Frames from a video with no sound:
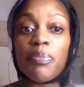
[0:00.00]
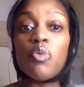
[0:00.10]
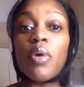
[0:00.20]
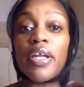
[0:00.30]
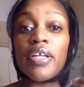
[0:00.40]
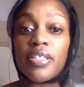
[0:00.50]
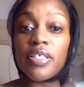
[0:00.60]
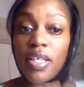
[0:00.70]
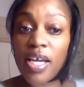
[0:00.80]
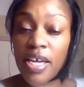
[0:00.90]
who waited to the
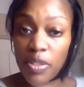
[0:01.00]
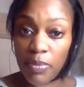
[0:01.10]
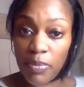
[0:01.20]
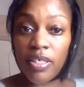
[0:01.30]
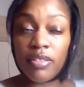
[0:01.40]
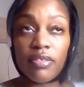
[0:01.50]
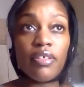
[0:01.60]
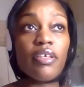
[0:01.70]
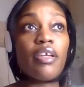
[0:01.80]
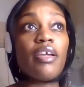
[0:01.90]
last minute,
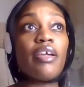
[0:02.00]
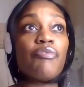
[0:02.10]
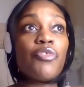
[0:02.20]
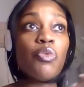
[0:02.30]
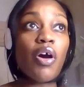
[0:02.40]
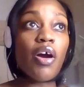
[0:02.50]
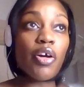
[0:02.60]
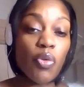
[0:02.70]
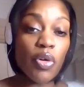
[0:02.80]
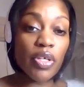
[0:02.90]
if you are
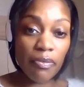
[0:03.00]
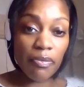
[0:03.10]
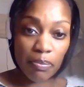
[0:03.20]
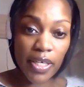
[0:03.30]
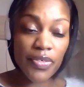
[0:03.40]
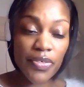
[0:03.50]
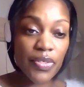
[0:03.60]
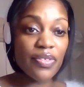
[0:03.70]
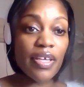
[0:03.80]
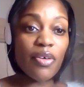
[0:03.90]
going different places
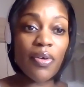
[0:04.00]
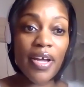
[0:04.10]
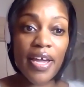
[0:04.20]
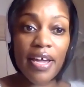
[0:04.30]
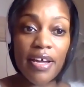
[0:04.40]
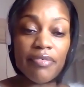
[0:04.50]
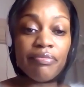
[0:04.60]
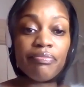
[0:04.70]
and they don't have